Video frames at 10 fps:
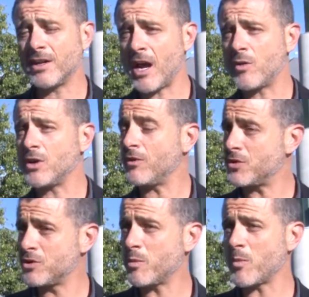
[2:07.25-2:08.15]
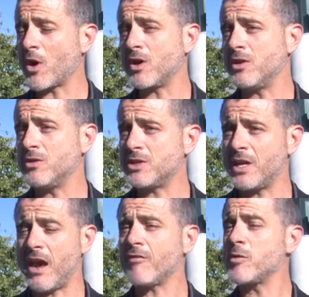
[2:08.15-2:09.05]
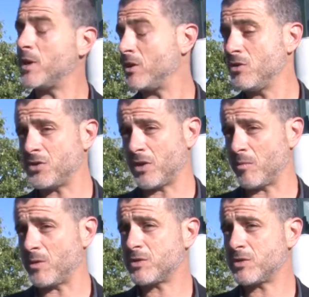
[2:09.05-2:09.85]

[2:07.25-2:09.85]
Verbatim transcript: and now when you're at the supermarket, you see everybody using them.